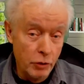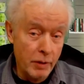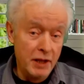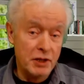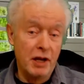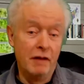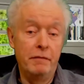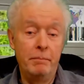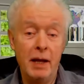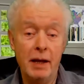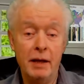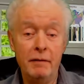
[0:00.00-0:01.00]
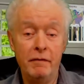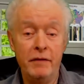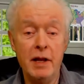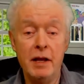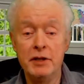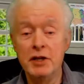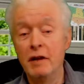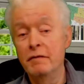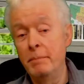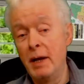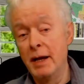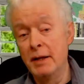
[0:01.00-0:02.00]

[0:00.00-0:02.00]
UHF band, VHF